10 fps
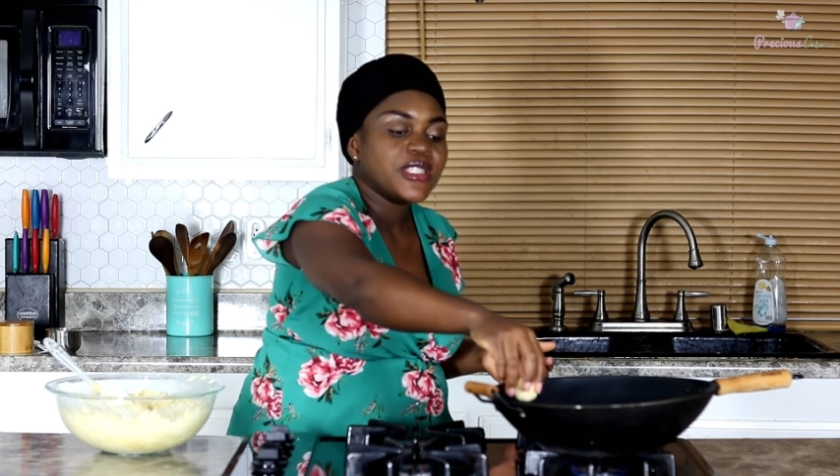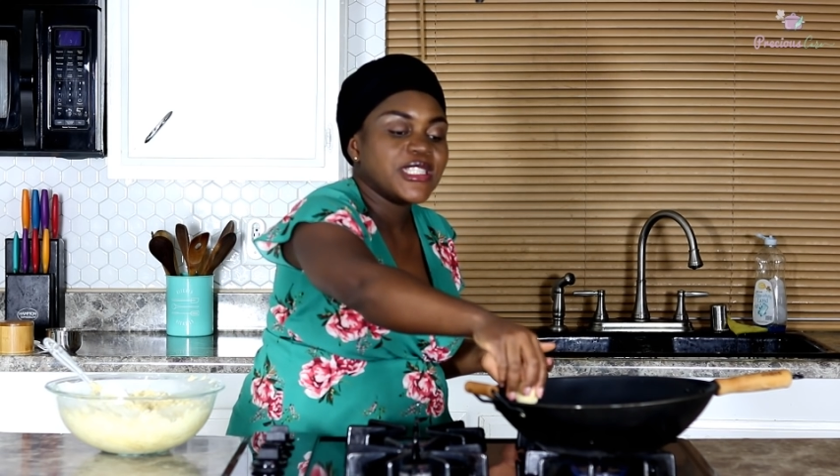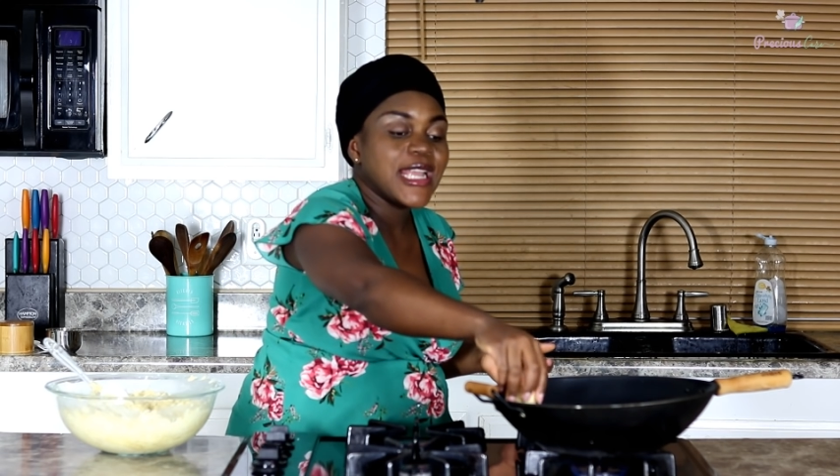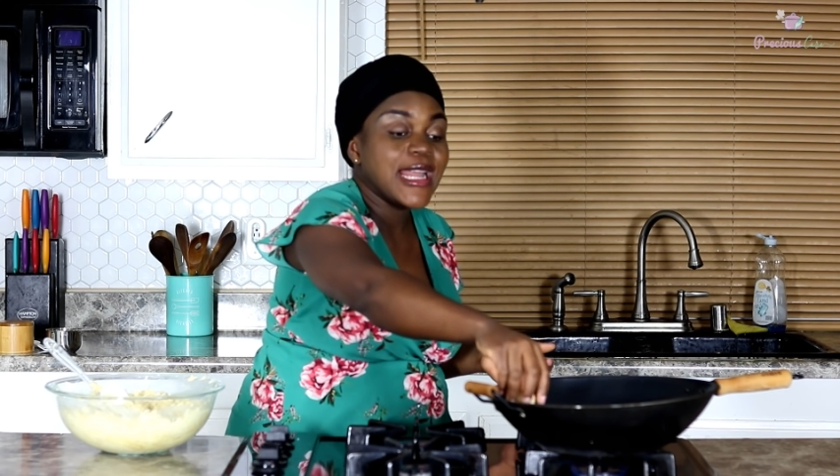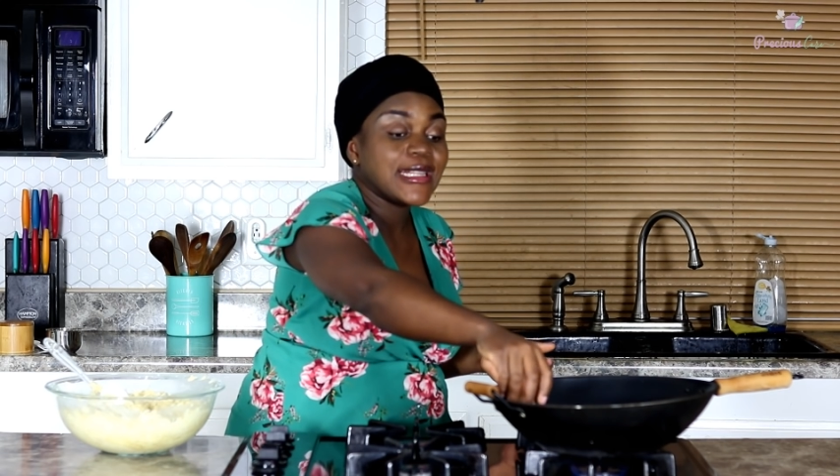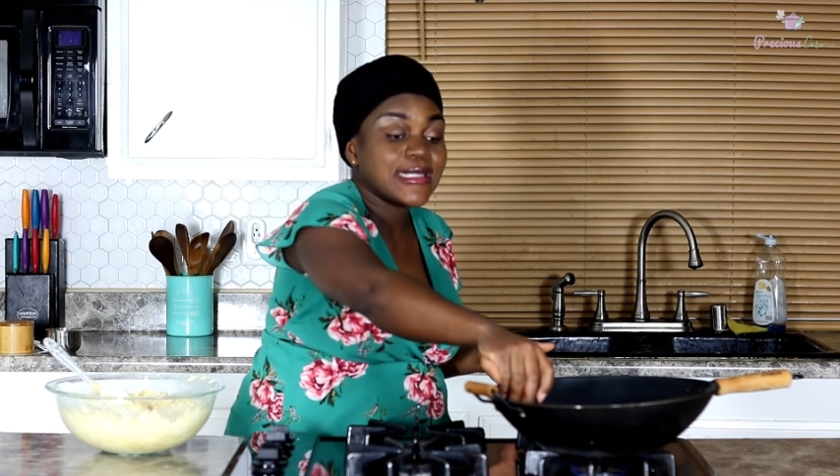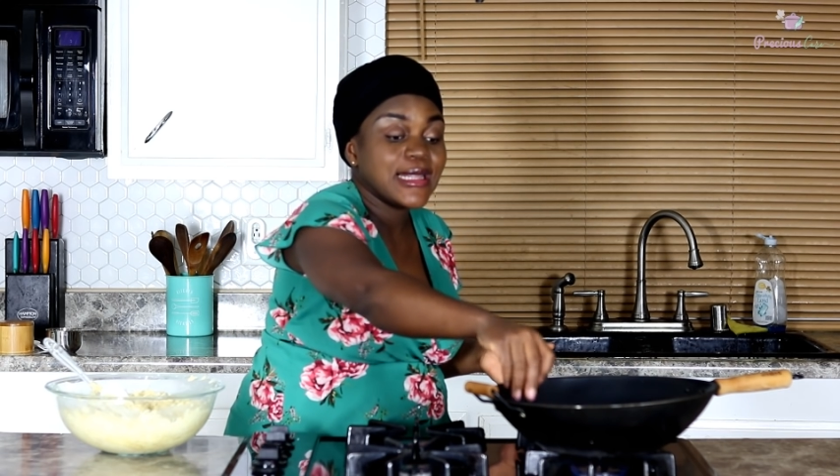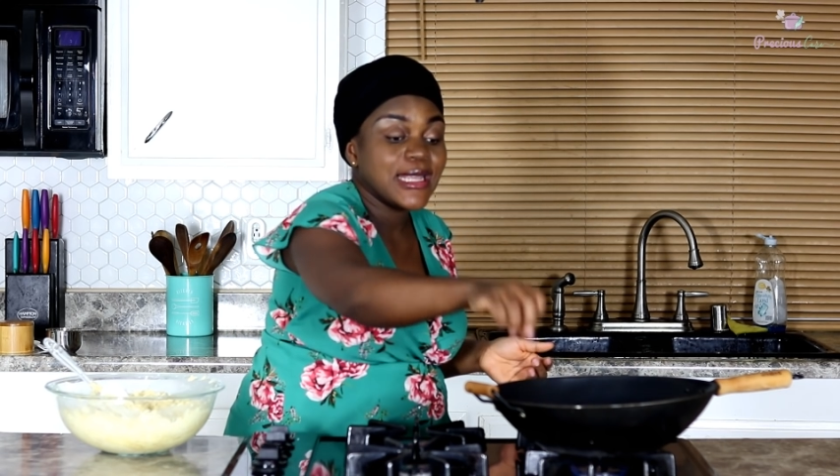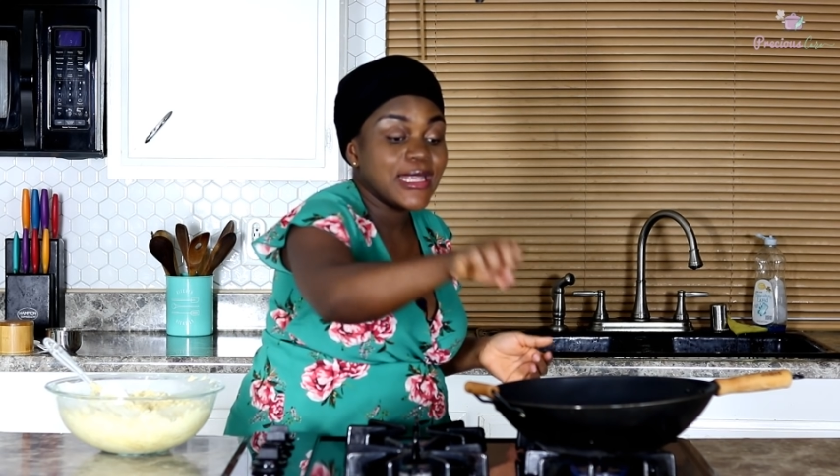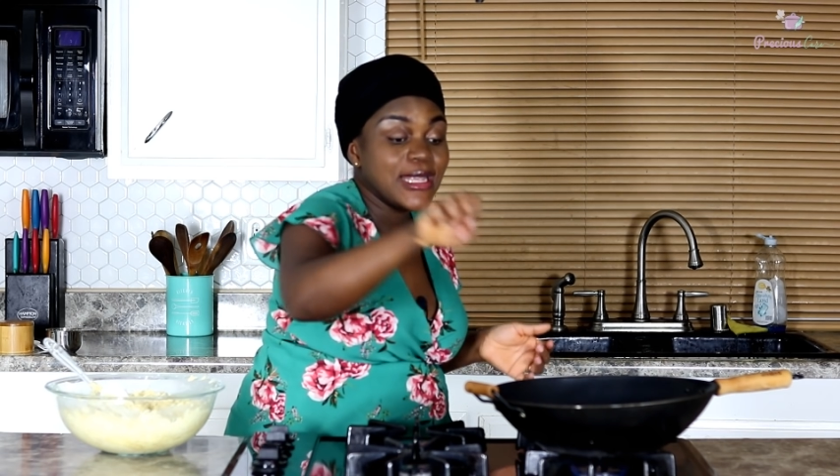
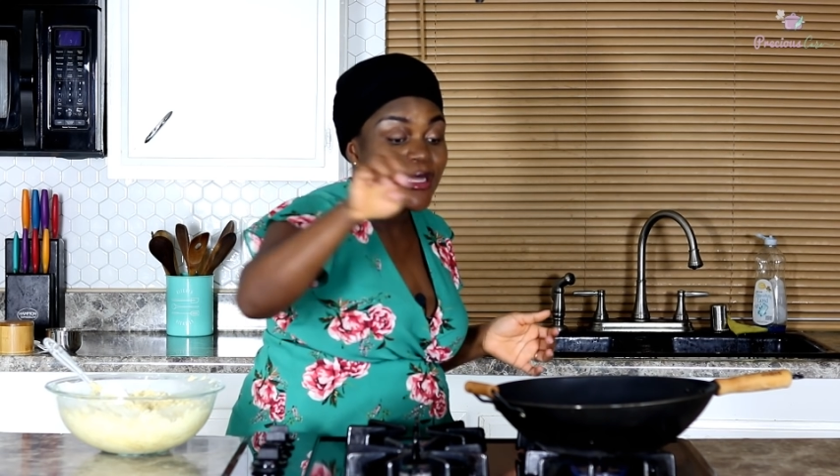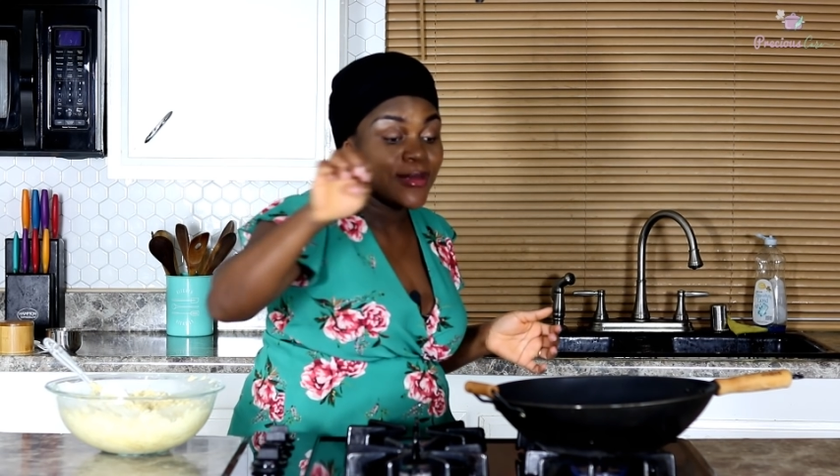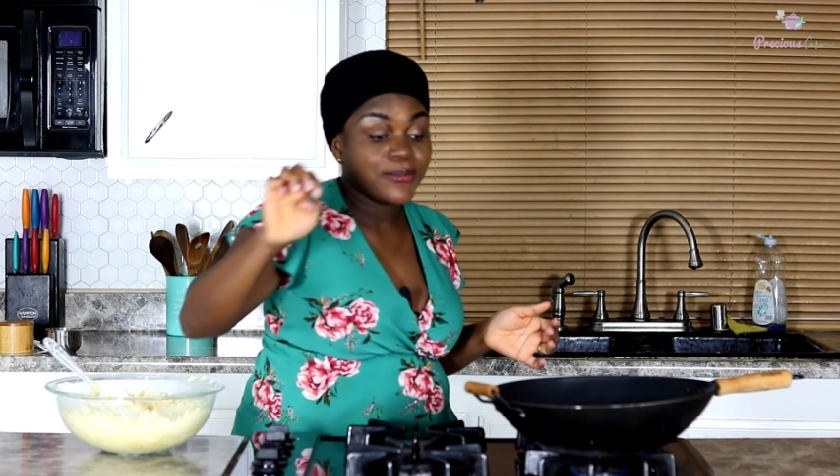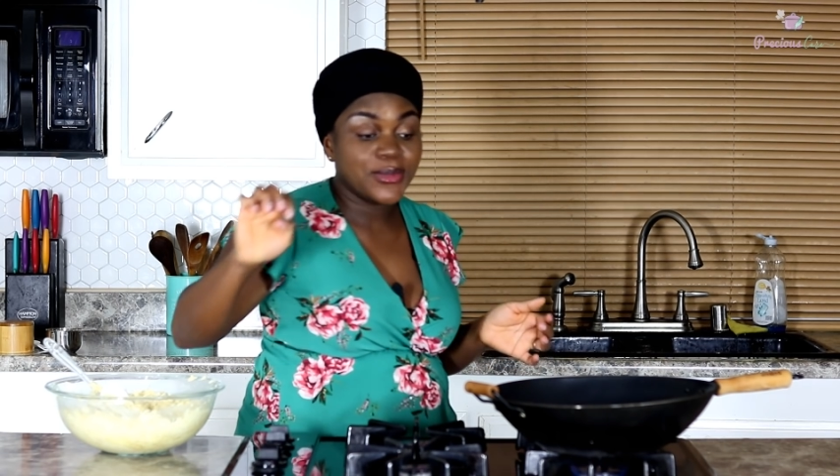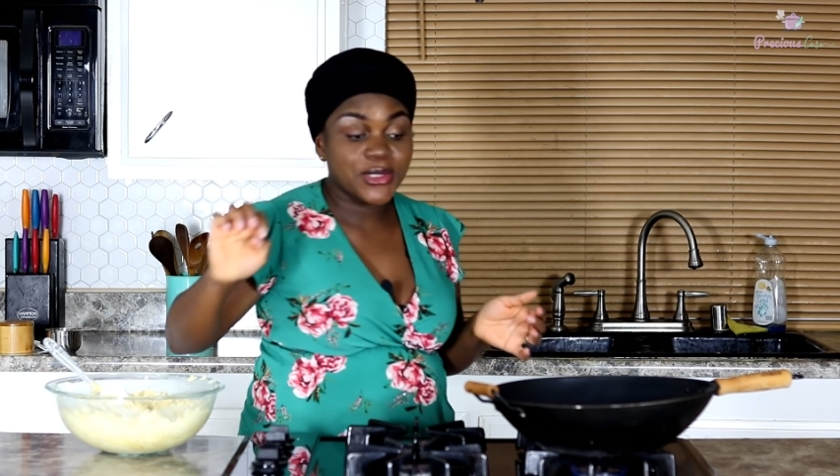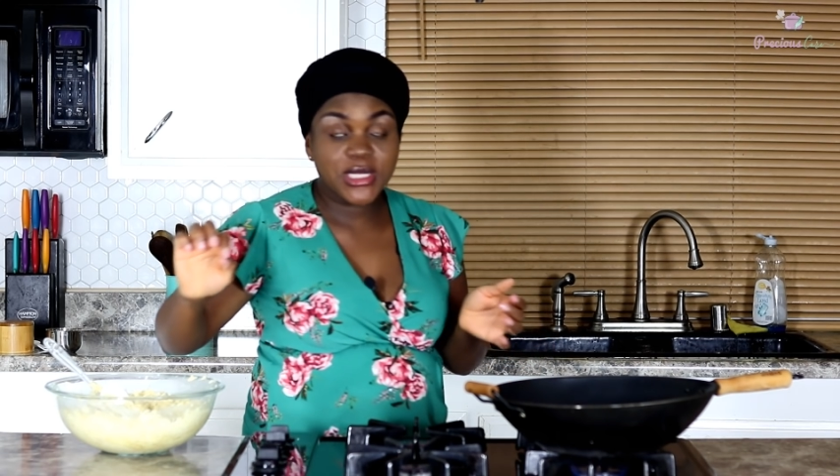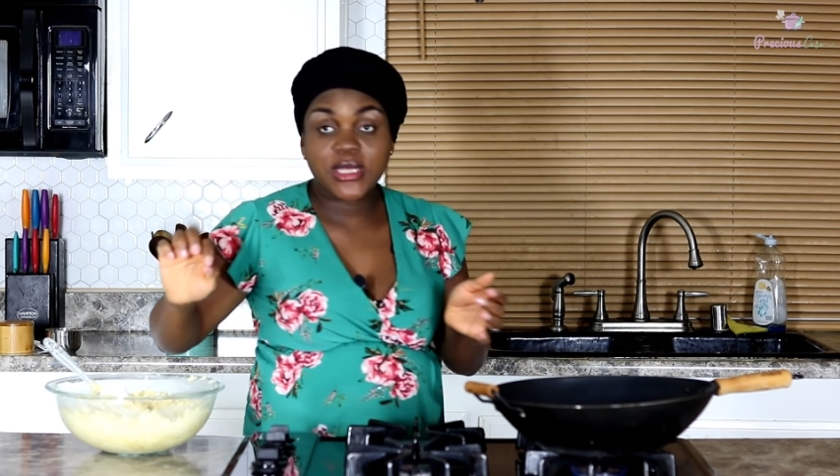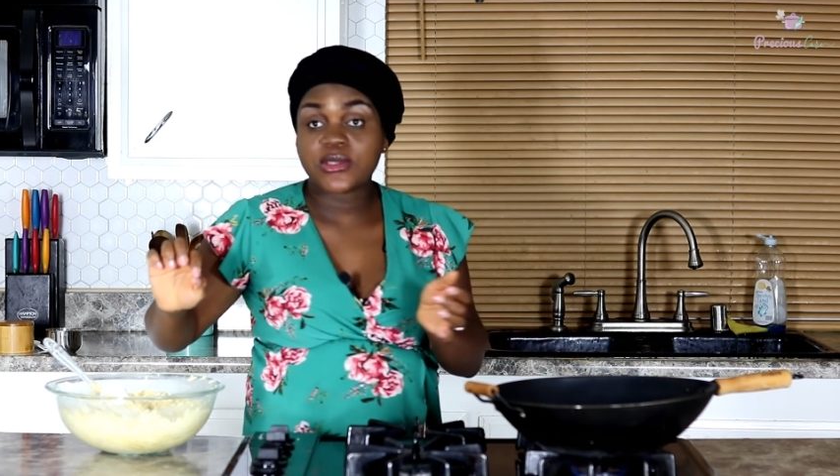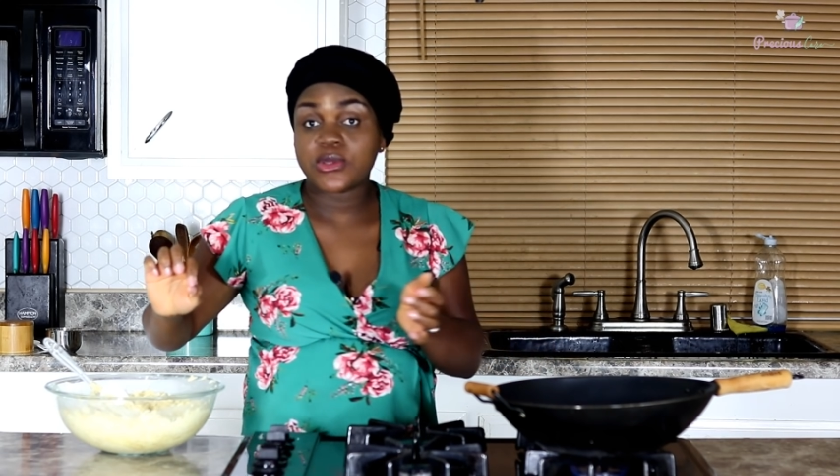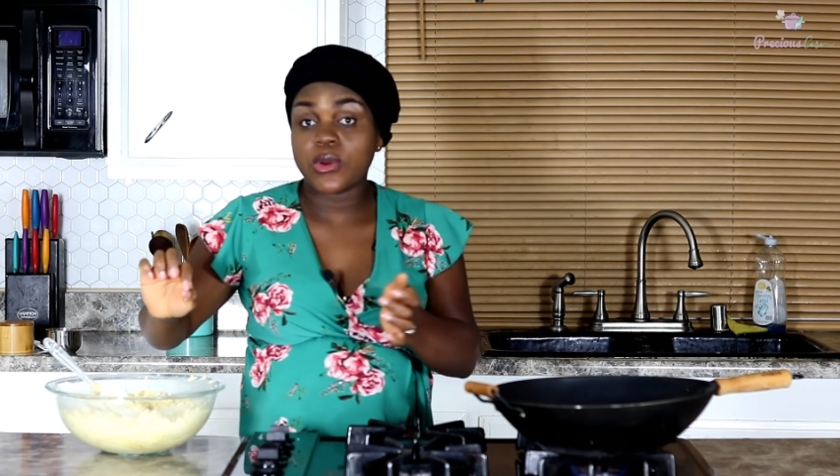gently put it
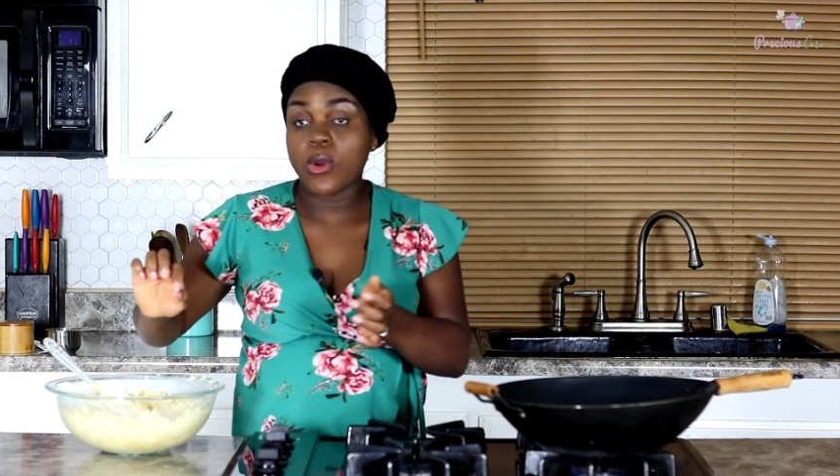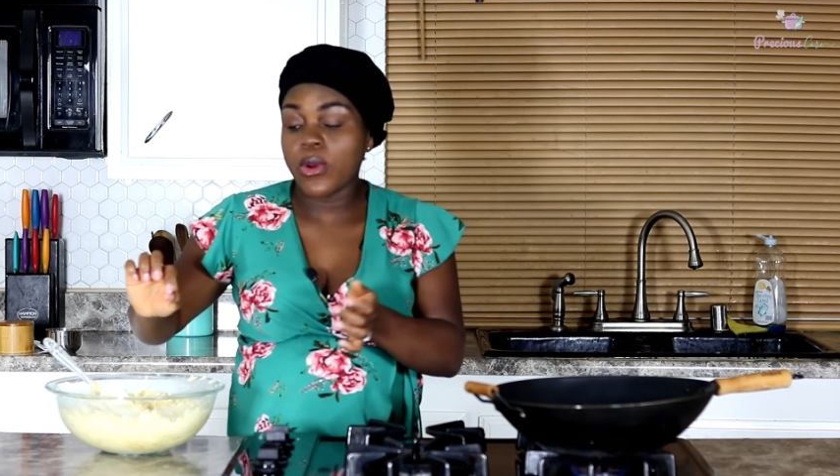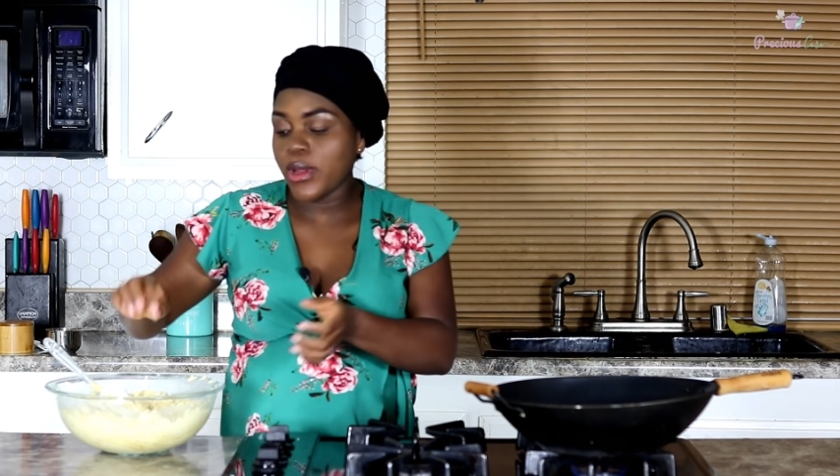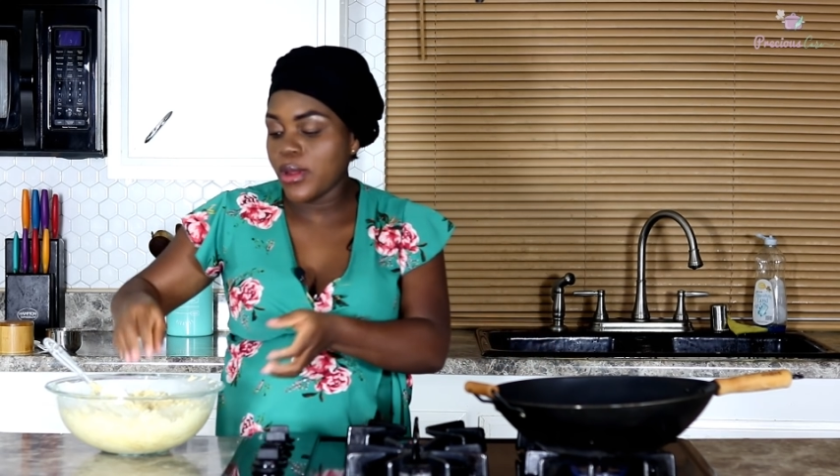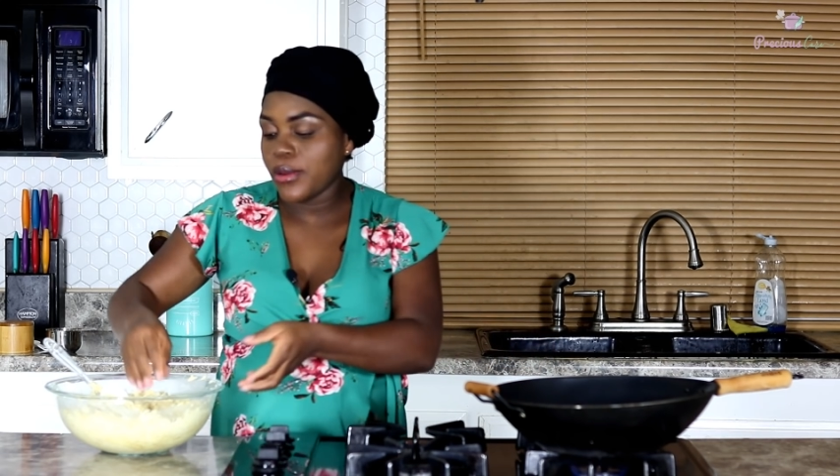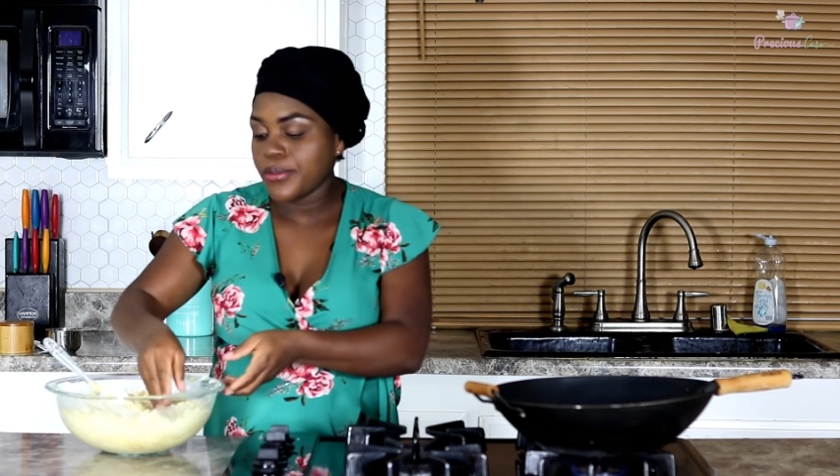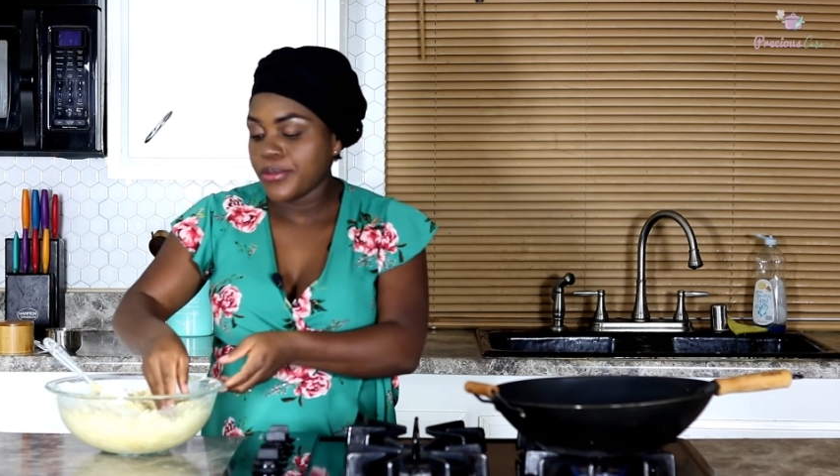into the oil.